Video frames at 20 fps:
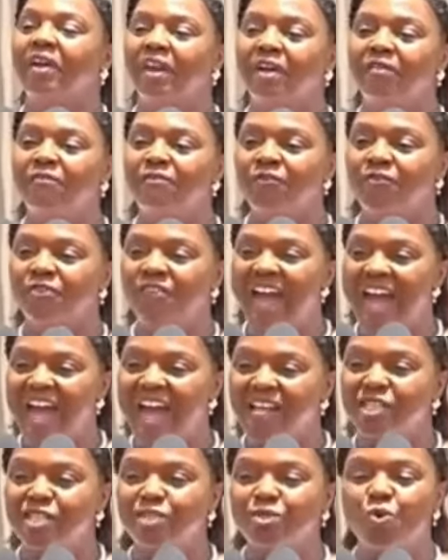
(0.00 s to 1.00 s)
Give
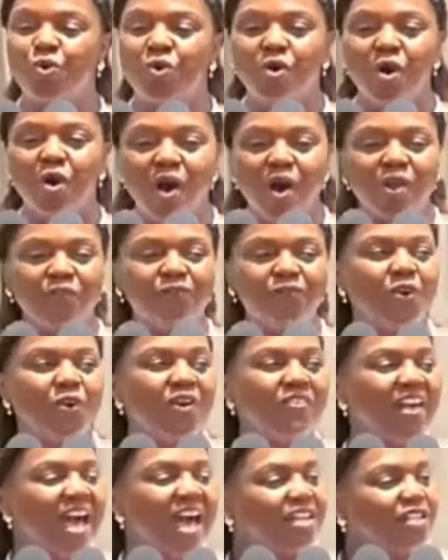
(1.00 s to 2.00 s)
thanks to God for
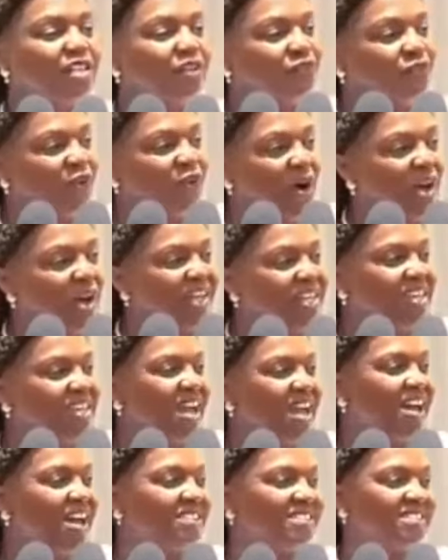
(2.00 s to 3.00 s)
34
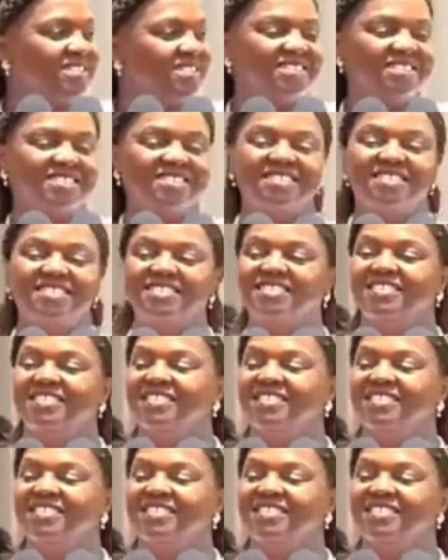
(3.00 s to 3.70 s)
years.